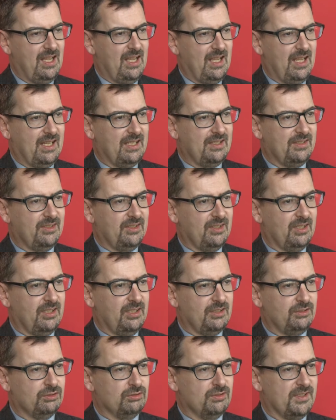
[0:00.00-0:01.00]
And
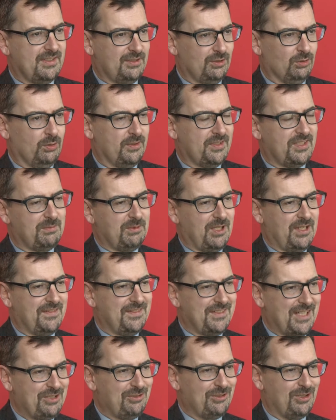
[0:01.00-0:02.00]
to restore some kind
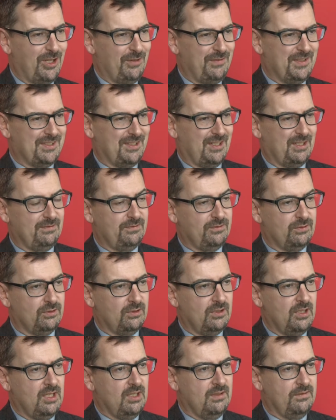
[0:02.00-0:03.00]
of central oversight
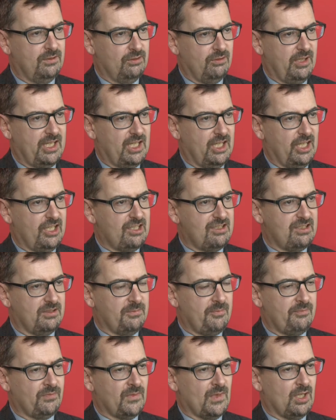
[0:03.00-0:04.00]
for
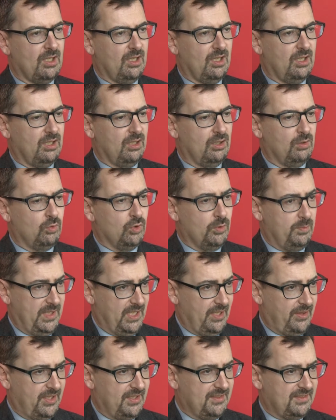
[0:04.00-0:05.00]
regulation would
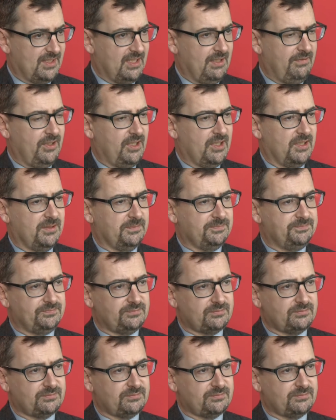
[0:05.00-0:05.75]
be, I think, significant.